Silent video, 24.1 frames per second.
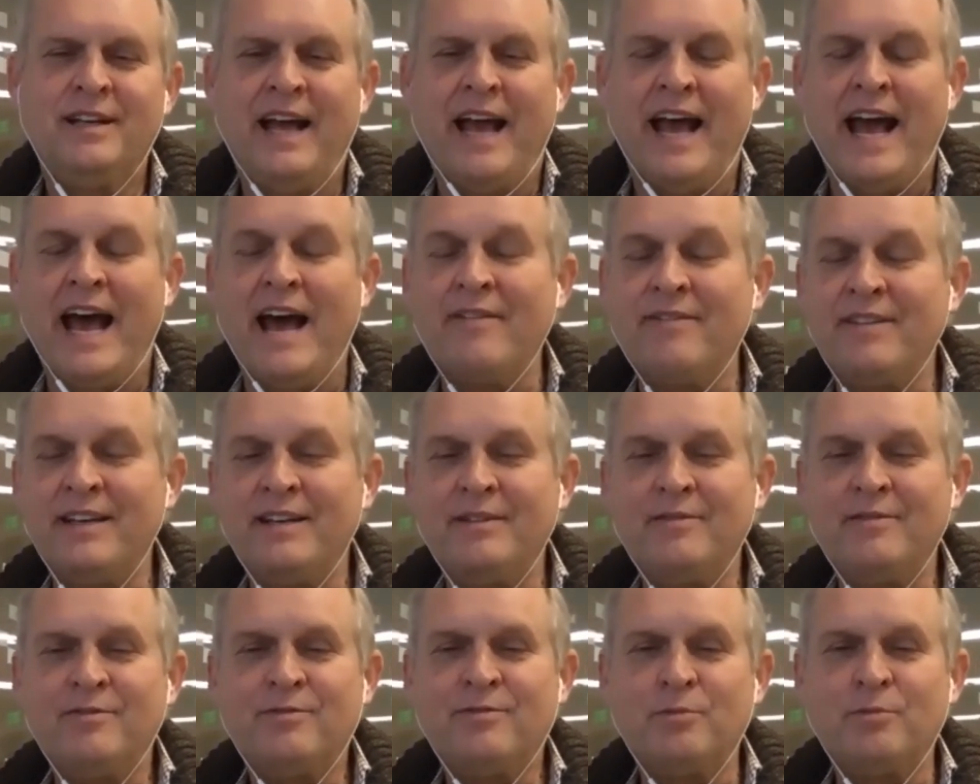
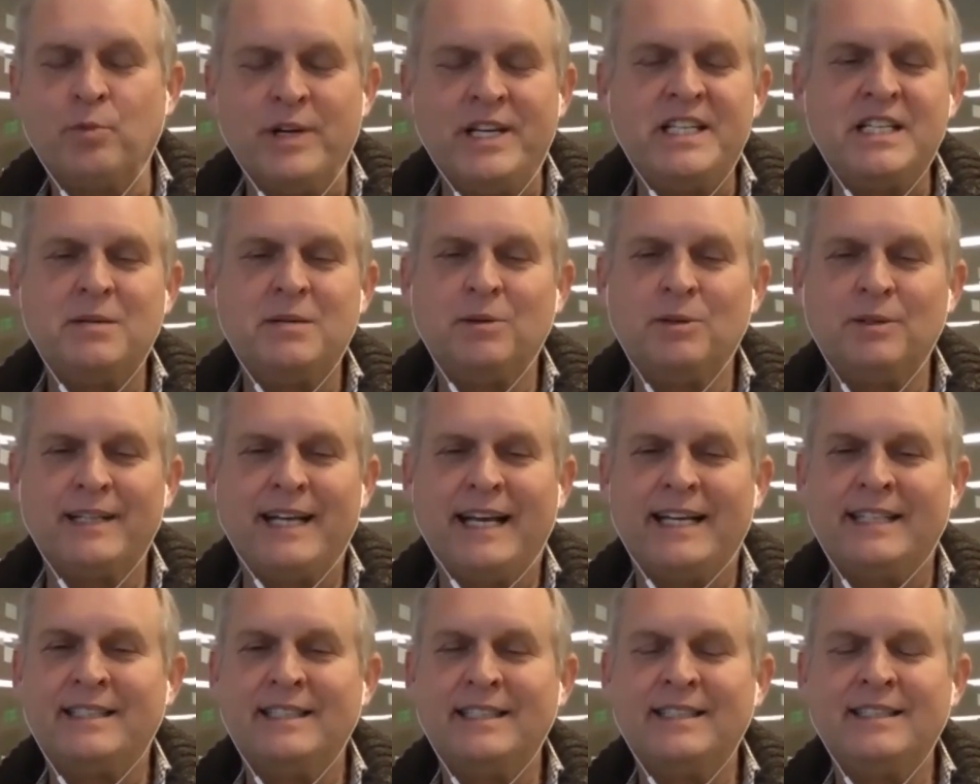having reasonable
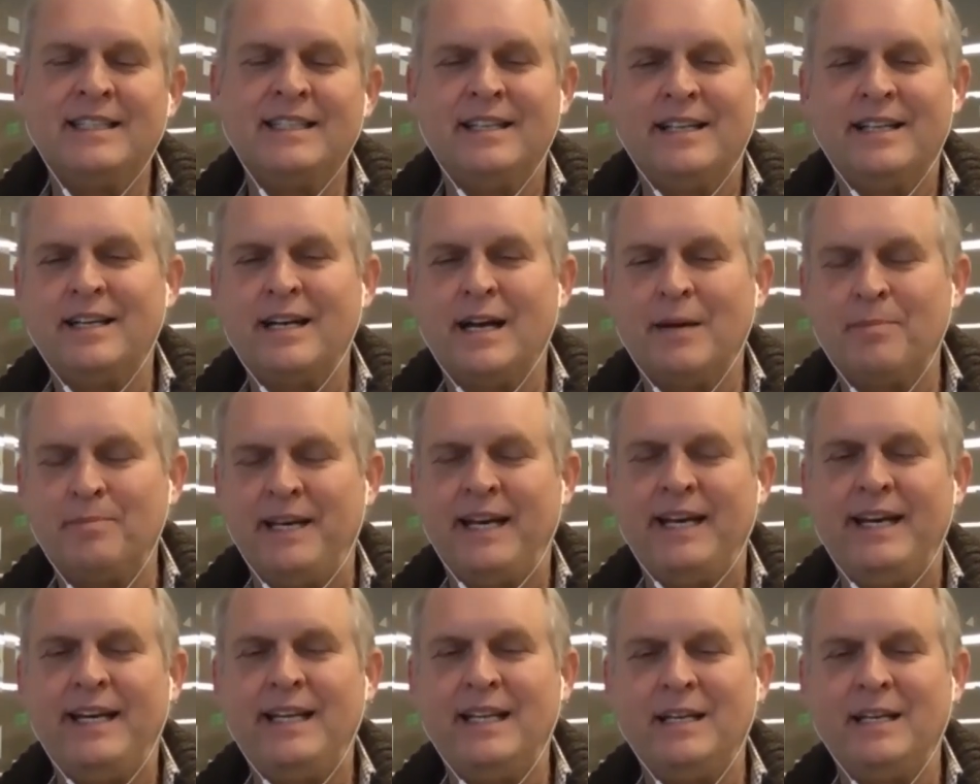guesses and then
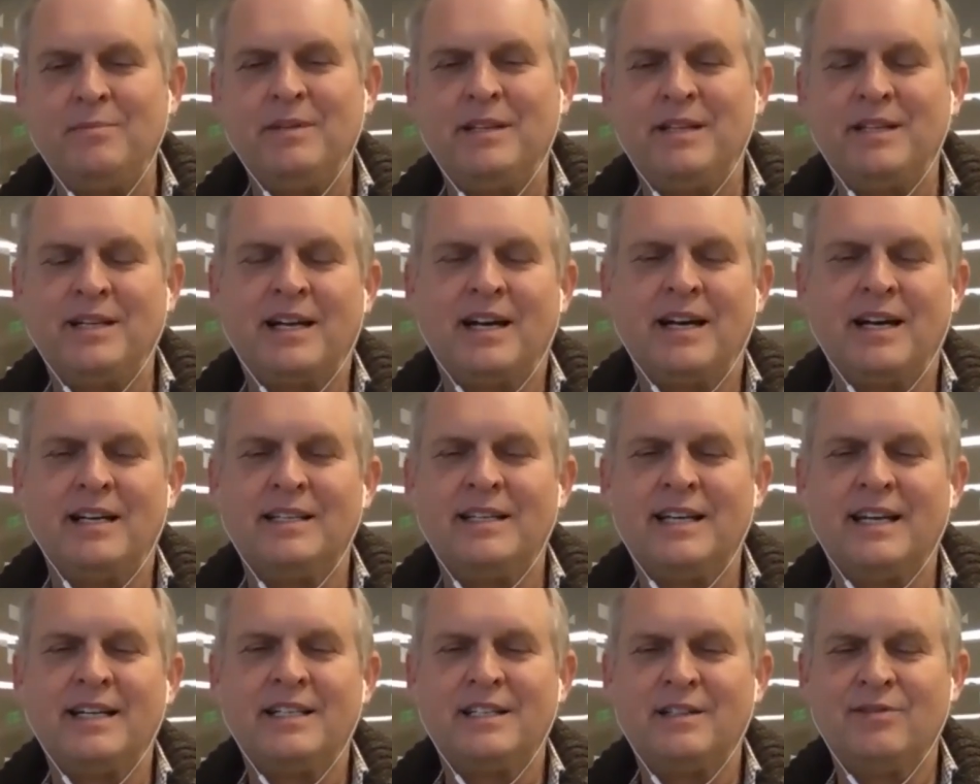updating them in the
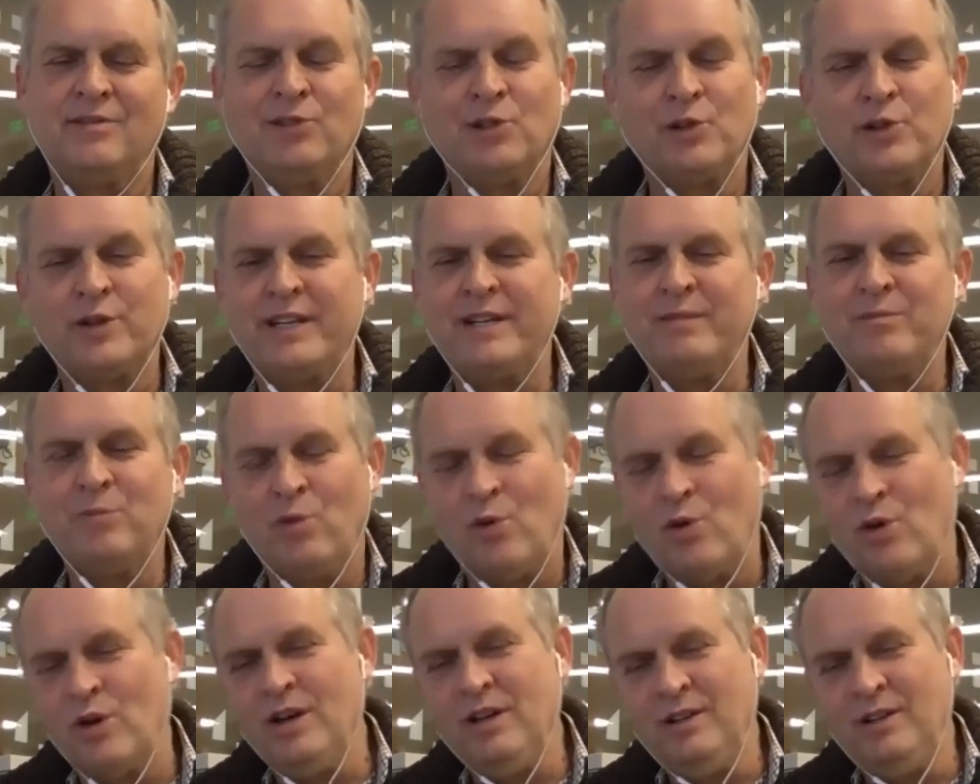context of learning
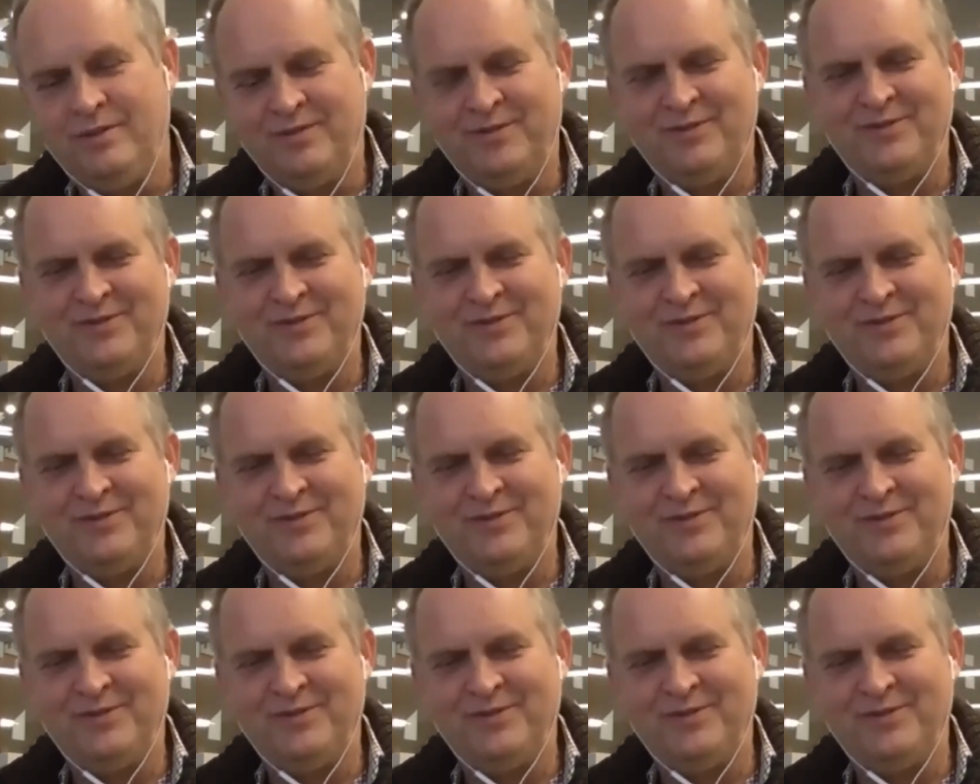more.